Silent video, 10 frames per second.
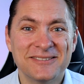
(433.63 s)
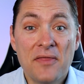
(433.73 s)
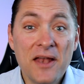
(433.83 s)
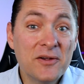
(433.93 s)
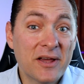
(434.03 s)

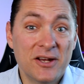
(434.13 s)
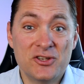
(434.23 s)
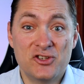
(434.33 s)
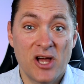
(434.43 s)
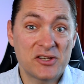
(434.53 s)
Then you can
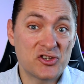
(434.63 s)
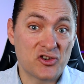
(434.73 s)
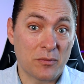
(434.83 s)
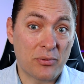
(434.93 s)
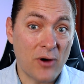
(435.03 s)
adjust
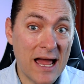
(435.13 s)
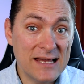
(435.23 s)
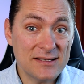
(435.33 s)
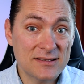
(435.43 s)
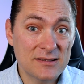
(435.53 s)
your
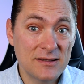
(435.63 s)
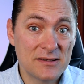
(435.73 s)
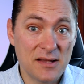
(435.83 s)
price